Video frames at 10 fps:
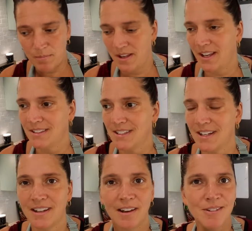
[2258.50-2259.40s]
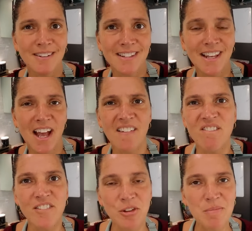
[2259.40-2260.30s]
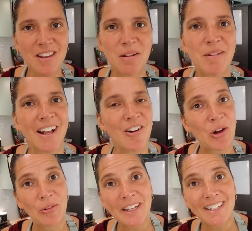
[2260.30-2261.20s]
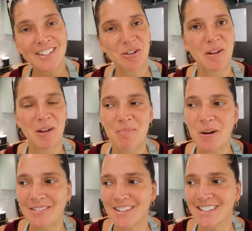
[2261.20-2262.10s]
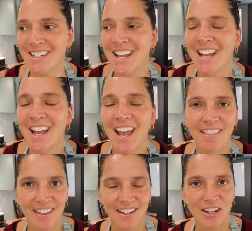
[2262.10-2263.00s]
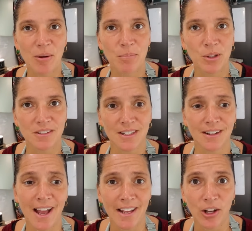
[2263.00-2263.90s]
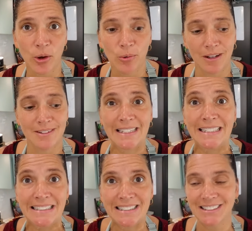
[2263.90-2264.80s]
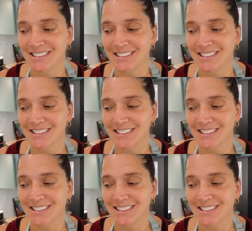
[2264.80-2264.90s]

Way behind today. I was outside filming. I'm like, I'll go in. I'll start making breakfast. And then um, Brooklyn said, I gotta go. And I was like, ugh.